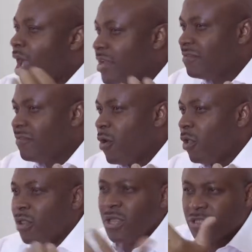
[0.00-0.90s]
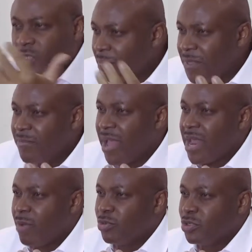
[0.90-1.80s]
had a fall, something bad
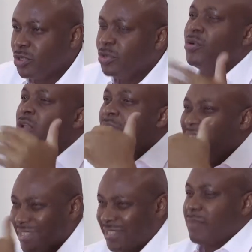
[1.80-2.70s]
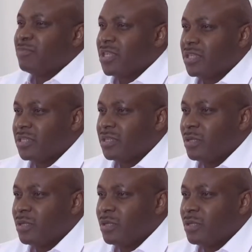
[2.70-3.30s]
happened to you, accept it.